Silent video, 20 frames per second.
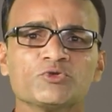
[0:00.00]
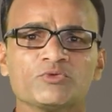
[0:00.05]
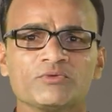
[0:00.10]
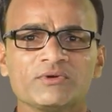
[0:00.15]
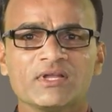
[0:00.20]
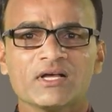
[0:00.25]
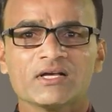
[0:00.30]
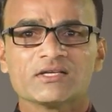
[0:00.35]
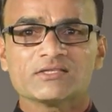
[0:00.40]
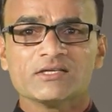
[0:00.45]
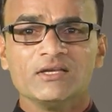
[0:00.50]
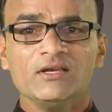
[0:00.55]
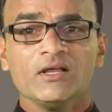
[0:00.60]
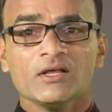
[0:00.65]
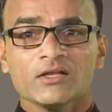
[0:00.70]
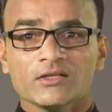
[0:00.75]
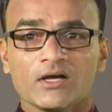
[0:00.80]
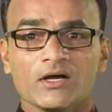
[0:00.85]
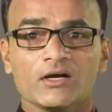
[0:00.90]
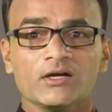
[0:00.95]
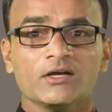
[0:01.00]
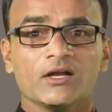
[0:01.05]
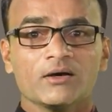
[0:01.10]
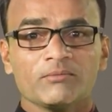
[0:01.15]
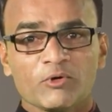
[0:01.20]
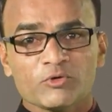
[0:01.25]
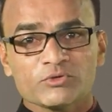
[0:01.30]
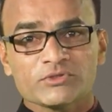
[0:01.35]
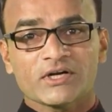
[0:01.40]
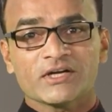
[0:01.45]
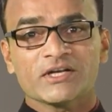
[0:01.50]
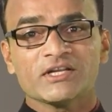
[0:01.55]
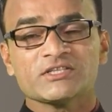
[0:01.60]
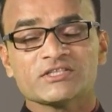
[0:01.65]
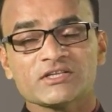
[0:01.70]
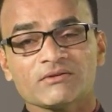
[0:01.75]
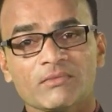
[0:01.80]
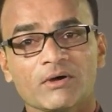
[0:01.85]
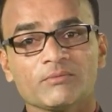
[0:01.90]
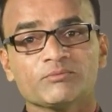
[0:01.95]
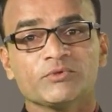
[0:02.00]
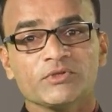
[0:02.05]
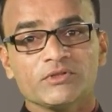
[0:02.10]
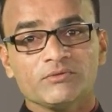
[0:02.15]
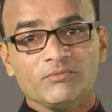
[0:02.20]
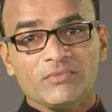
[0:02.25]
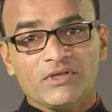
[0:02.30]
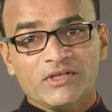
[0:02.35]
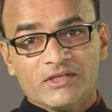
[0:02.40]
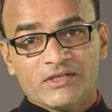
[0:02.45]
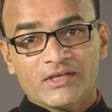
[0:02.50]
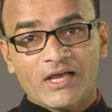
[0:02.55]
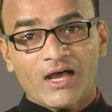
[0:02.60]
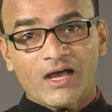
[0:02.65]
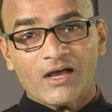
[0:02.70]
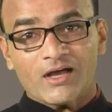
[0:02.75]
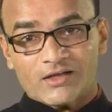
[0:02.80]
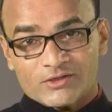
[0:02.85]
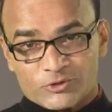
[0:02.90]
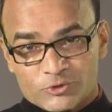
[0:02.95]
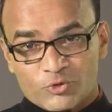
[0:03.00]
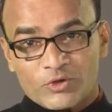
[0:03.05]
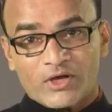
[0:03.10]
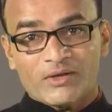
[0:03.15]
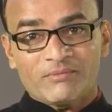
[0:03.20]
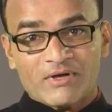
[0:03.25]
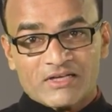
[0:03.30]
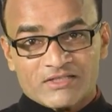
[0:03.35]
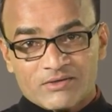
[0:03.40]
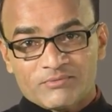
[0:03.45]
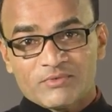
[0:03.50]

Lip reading: and if I have Google and I am connected to the internet,